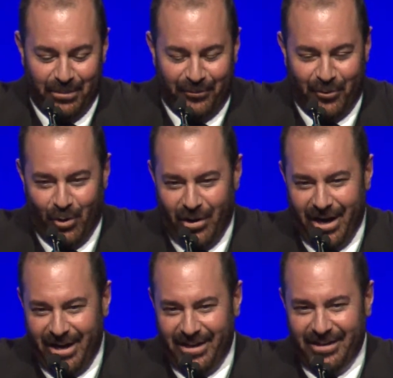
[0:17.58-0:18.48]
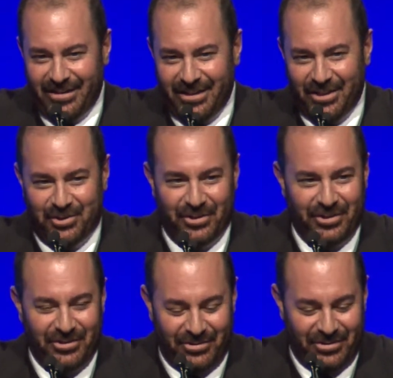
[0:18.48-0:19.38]
Before I
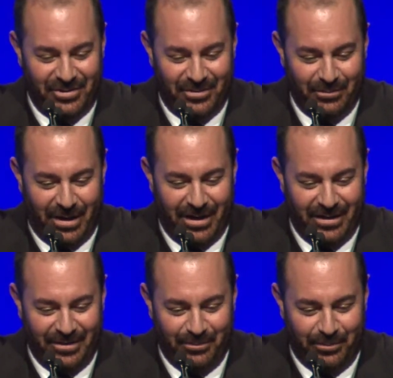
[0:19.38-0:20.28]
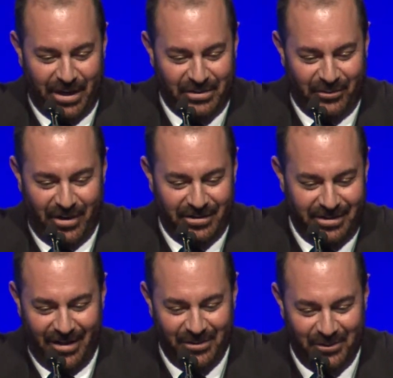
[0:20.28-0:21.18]
introduce my best friend,
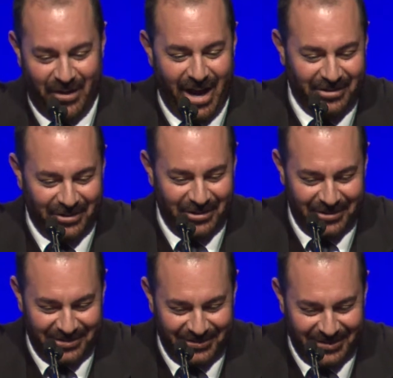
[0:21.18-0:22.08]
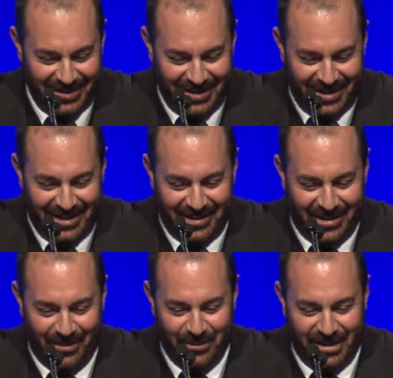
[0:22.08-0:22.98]
Davis Factor,
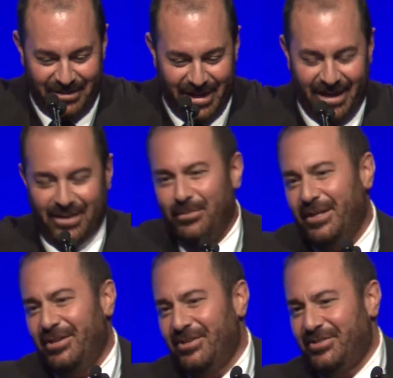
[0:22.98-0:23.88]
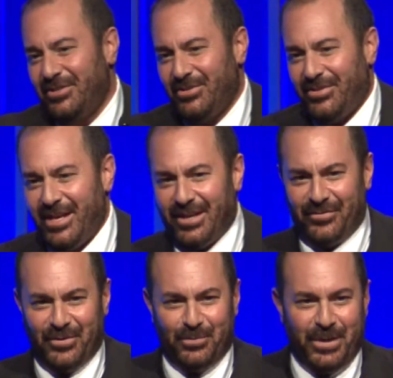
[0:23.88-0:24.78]
let me take a minute or two and thank a
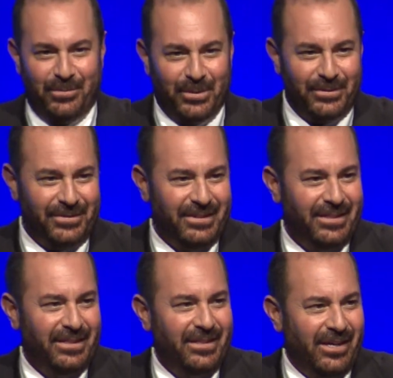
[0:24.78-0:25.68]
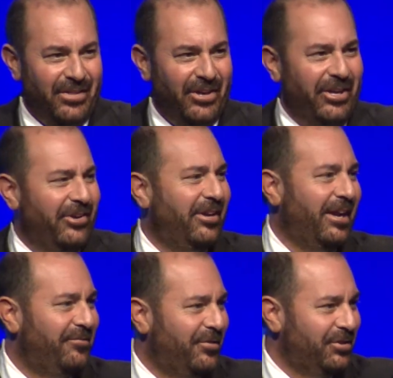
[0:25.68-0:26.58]
few people that are here
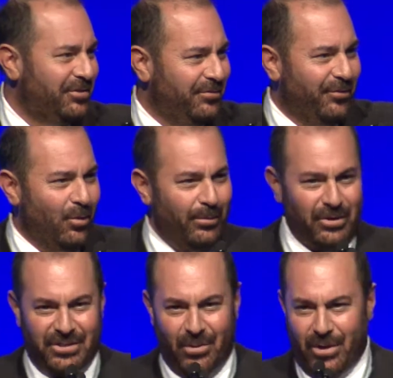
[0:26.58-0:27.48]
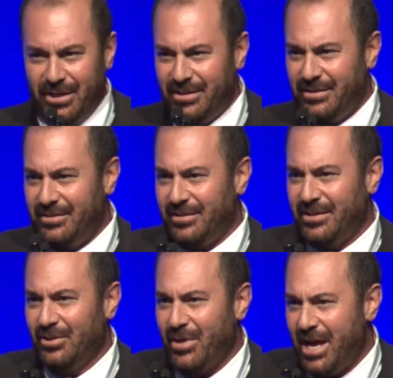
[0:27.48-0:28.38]
tonight. First and foremost, I want to
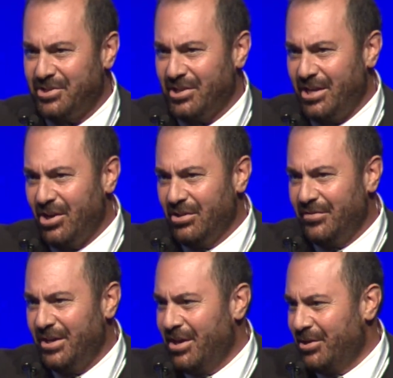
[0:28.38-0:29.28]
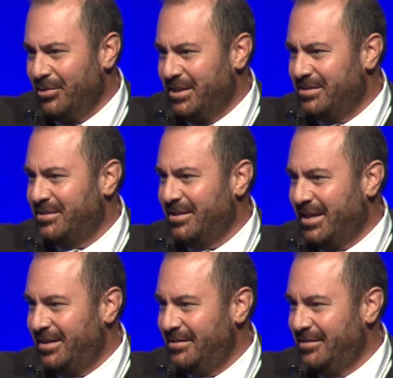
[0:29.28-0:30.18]
congratulate all of the honorees
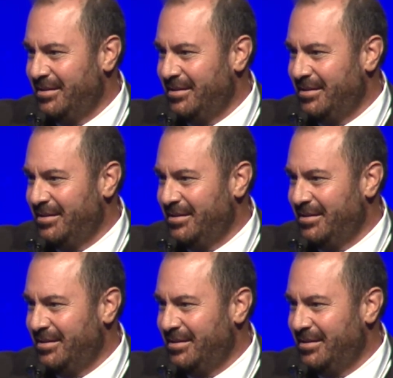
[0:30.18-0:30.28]
tonight.